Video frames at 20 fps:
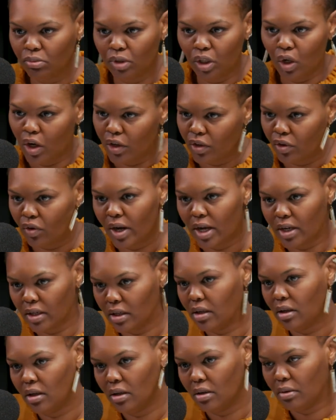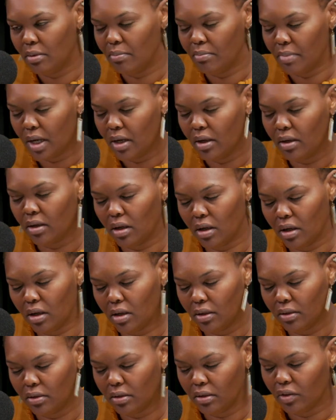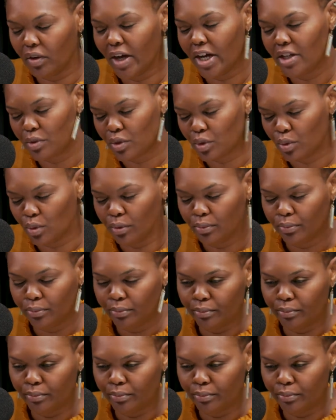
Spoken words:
undergrad in my graduate school.